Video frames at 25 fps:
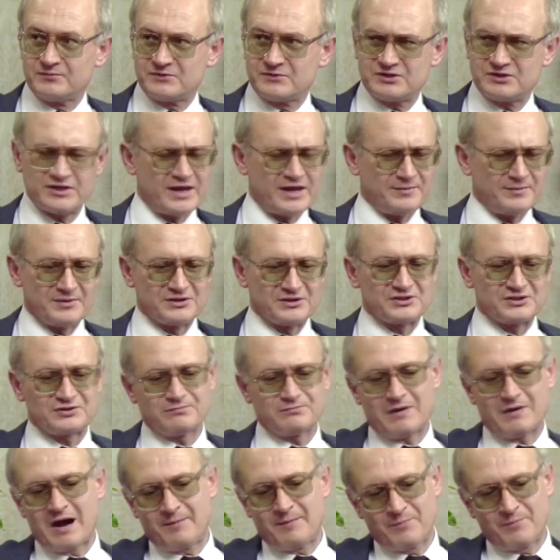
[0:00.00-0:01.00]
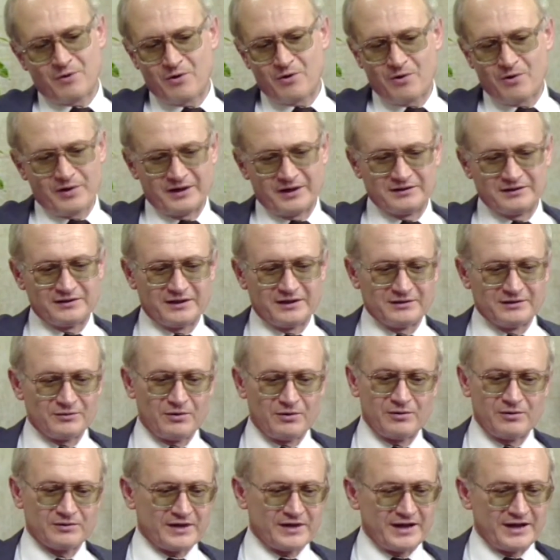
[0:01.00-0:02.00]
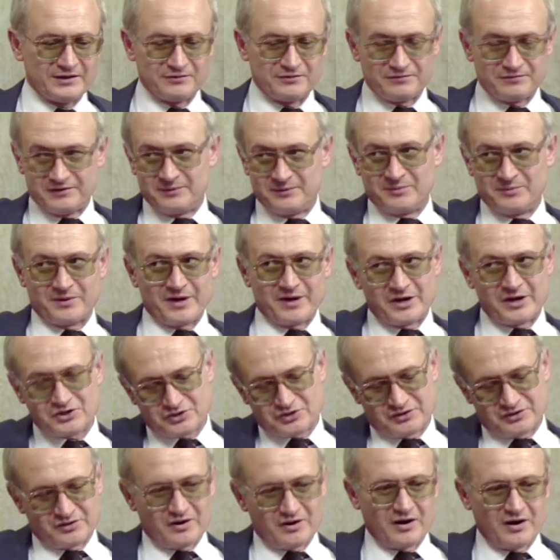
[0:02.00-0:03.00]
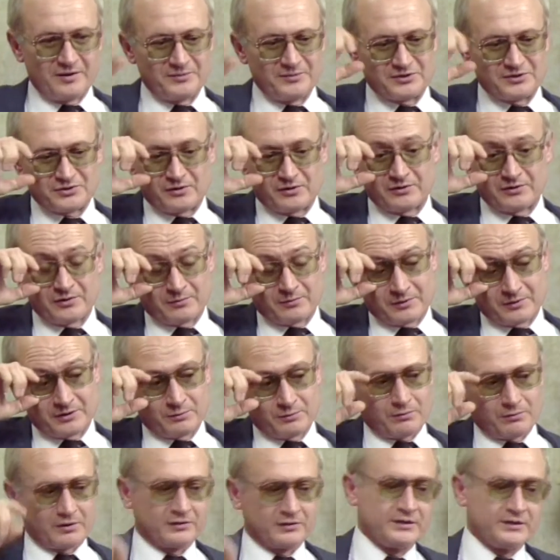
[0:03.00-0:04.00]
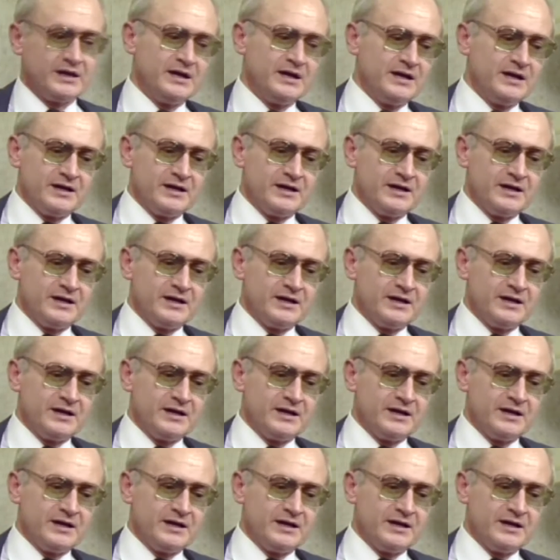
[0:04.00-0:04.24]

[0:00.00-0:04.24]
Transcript: same as SWAPO and all kind of liberation armies all over the world,